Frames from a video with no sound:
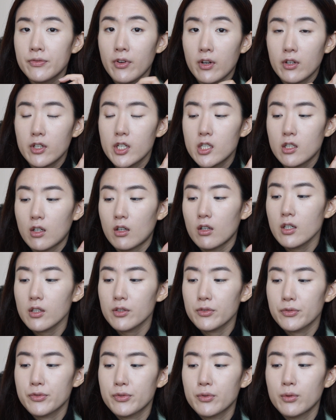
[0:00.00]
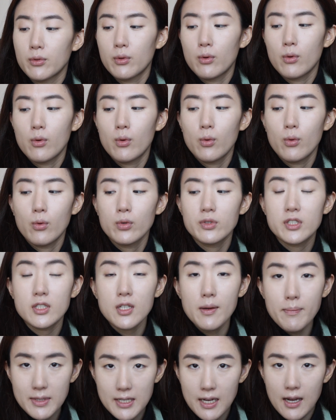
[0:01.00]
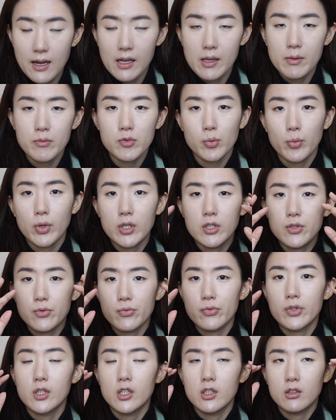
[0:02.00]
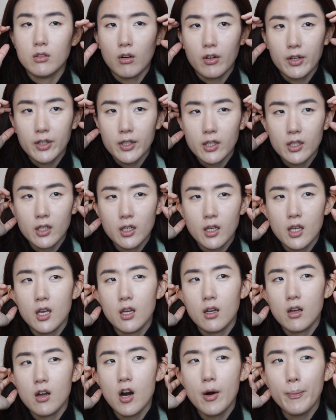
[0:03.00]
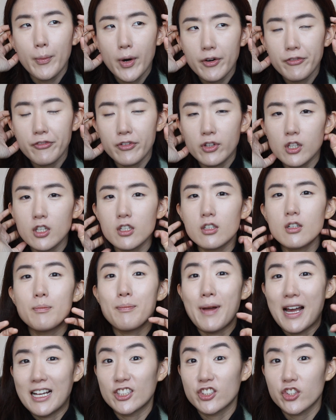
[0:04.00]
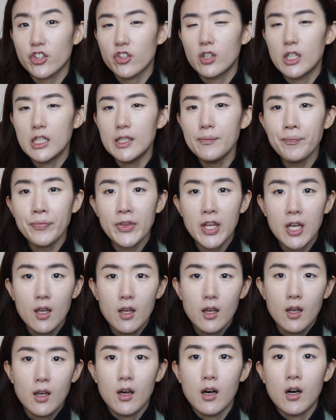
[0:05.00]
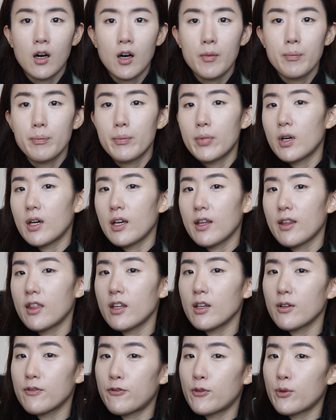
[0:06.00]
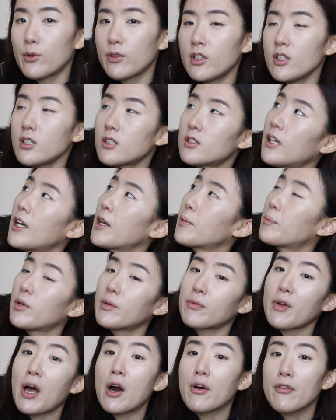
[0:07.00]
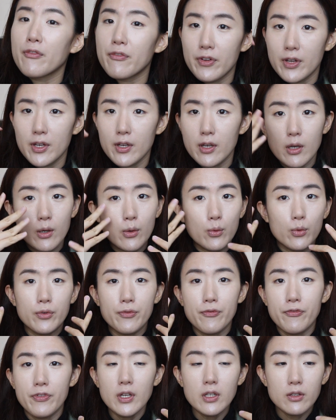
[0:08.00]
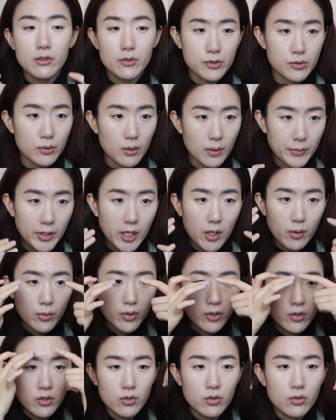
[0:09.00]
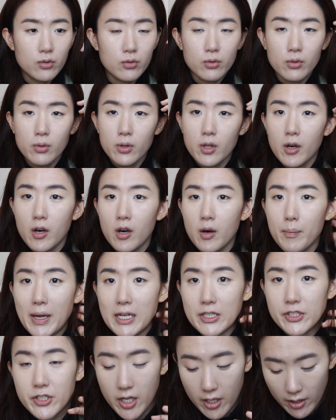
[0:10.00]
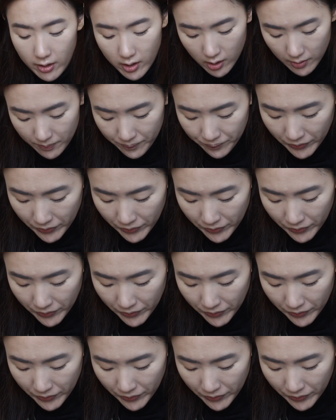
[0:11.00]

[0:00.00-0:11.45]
very dark, so sometimes when it's really dark it can come off a little masculine. But I think for this type of outfit it will fit, so I'm not going to do the mascara.